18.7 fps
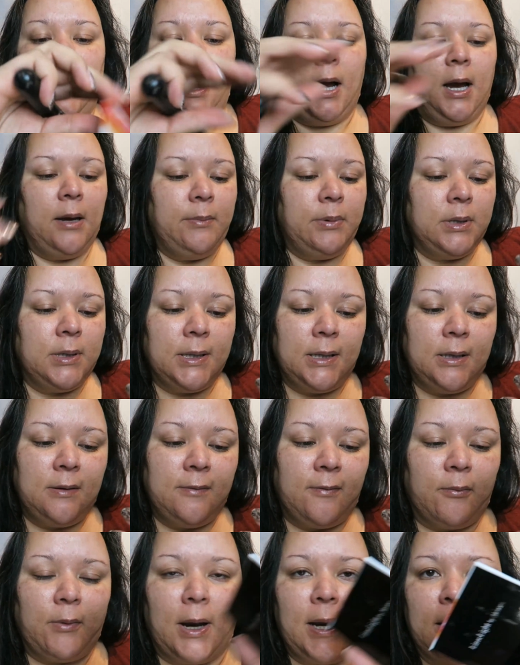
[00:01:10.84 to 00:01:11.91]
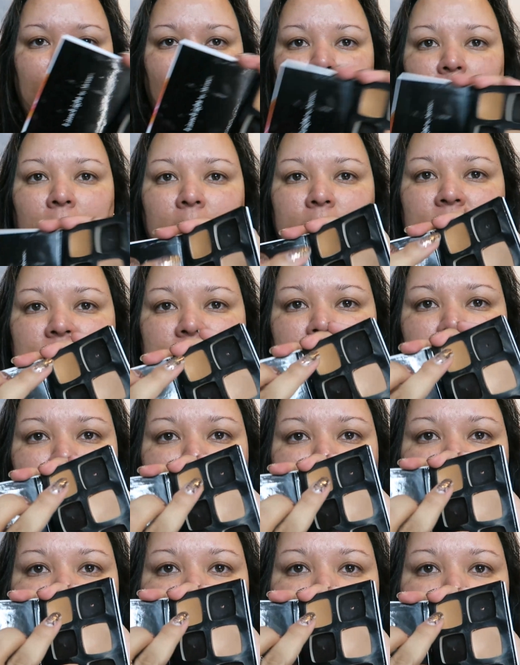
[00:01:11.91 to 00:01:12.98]
I believe right now I'm using
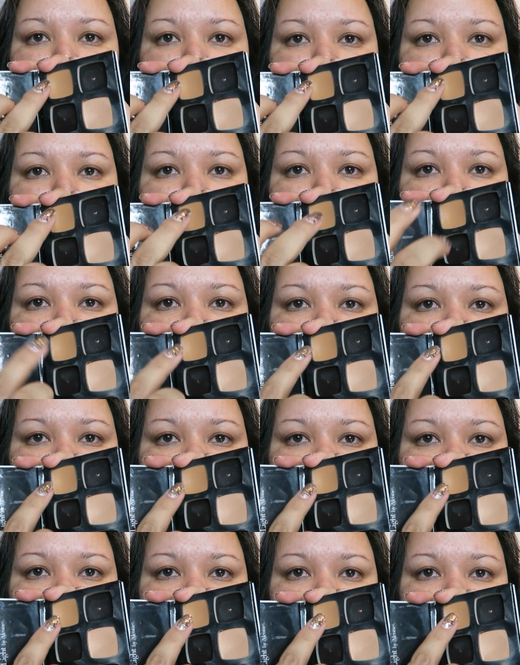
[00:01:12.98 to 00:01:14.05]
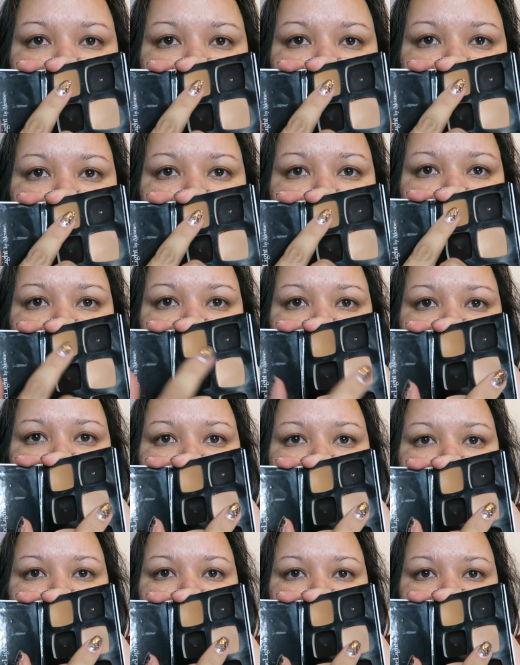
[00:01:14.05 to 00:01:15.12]
a number, there's number 4
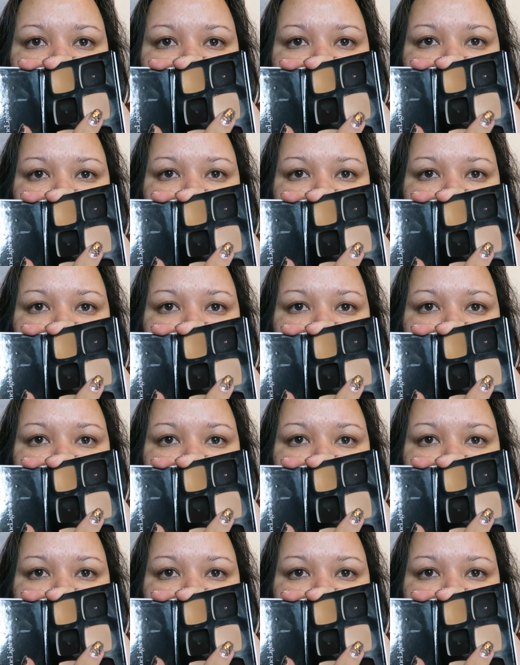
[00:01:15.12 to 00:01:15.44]
and then number